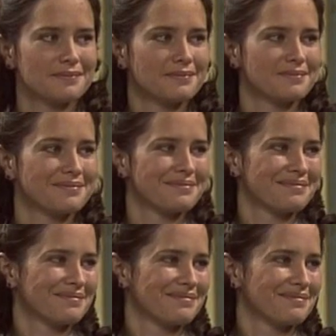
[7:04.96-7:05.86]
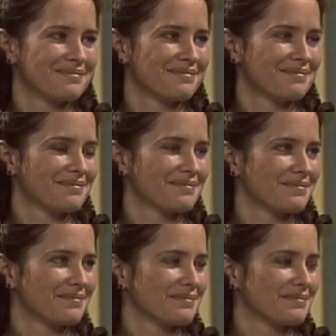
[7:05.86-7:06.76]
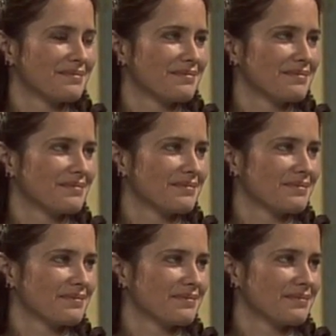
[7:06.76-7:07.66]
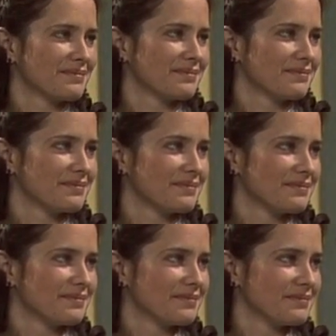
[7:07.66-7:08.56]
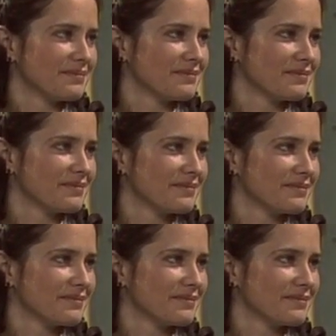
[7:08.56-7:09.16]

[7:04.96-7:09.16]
(silent)